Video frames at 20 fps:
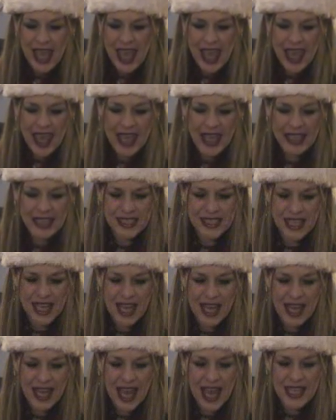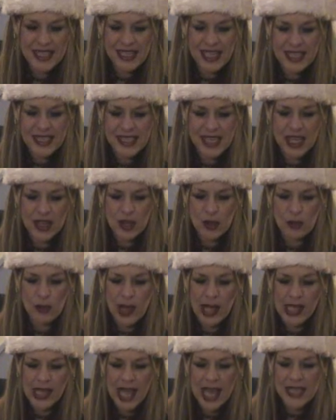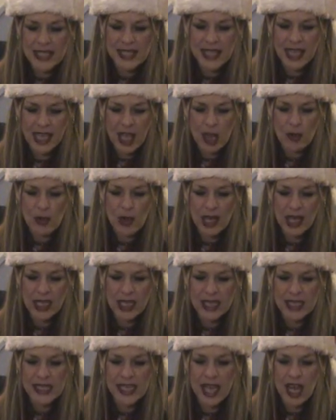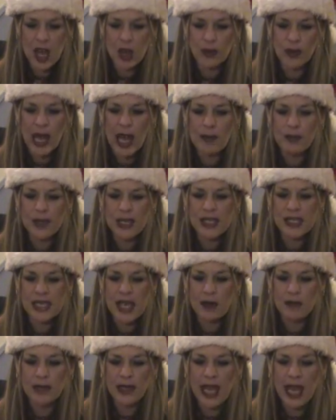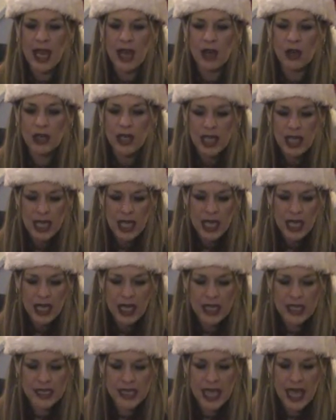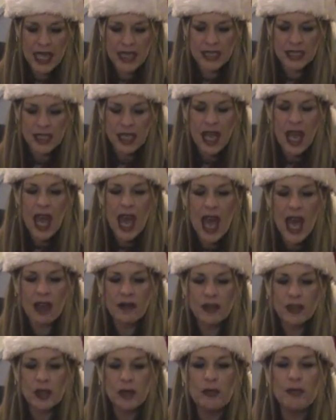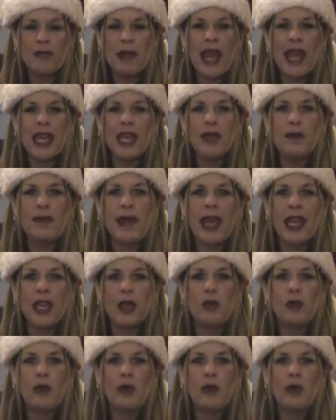And as I said, the one last thing I wanted to say, I'll wrap this up now, is that after many, many